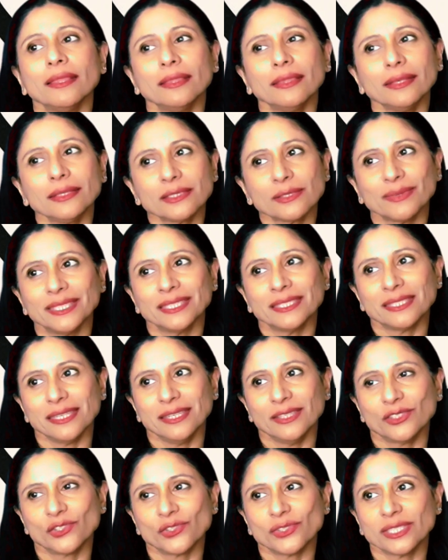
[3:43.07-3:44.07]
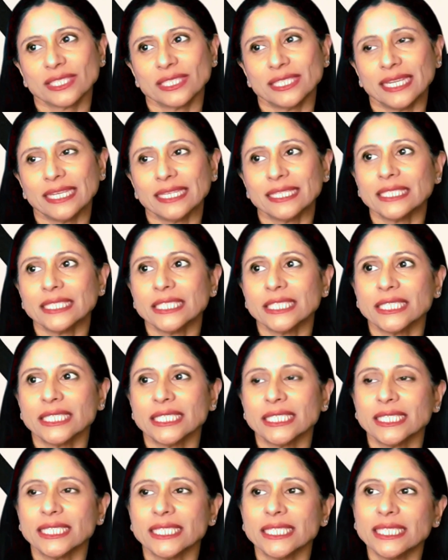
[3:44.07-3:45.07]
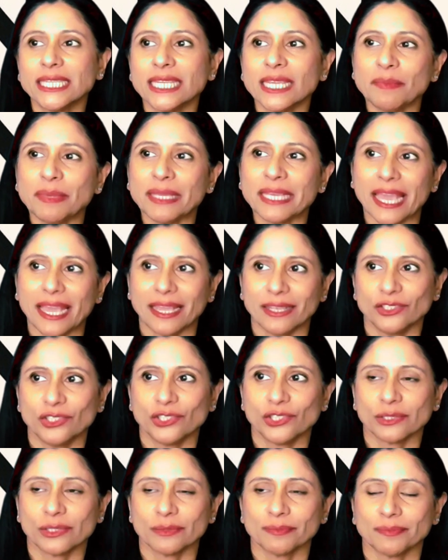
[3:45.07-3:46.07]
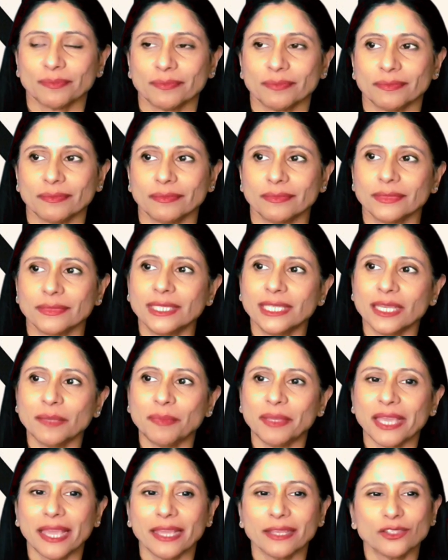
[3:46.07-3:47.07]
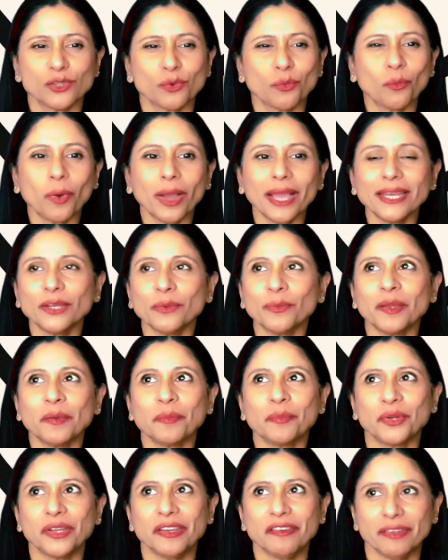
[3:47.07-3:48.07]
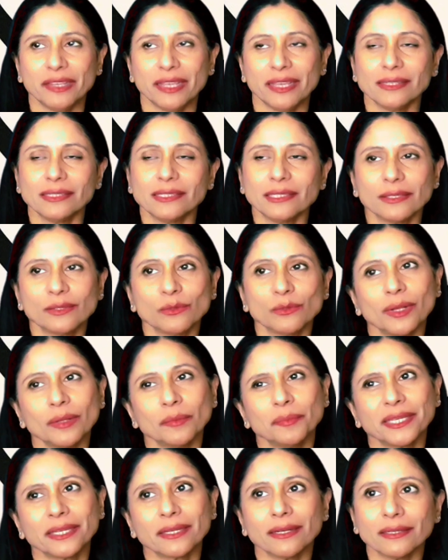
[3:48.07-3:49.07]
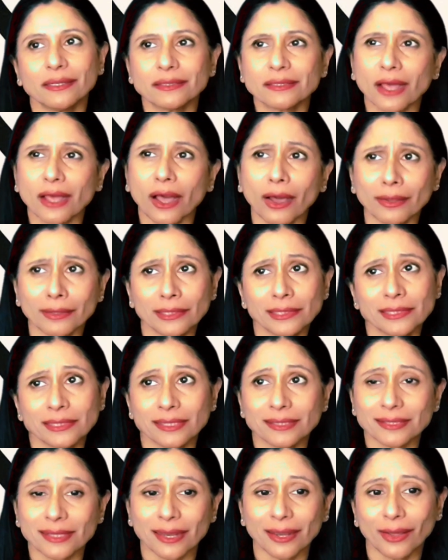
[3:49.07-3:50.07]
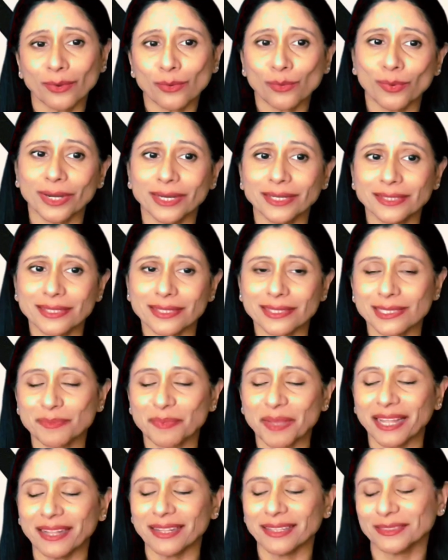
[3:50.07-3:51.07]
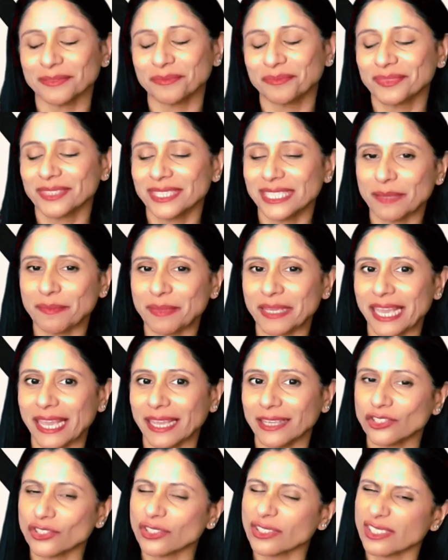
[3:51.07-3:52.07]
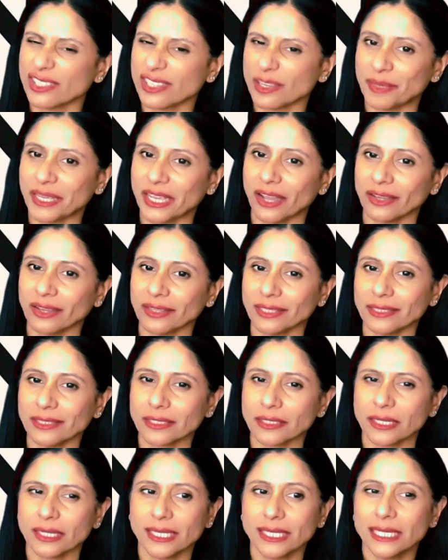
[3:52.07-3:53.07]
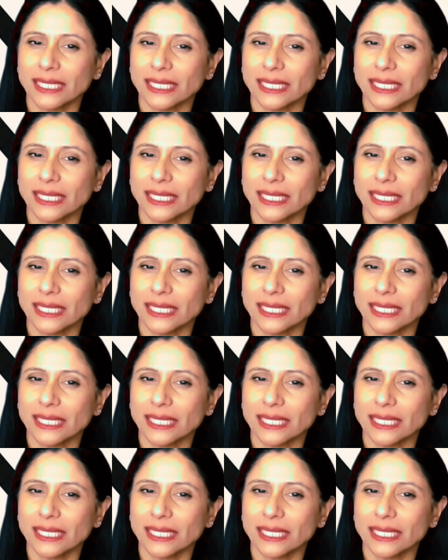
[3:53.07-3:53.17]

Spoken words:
This one's interesting. TBH. TBH. Why do we abbreviate it? Well, because honest is a long word to spell. TBH, to be honest.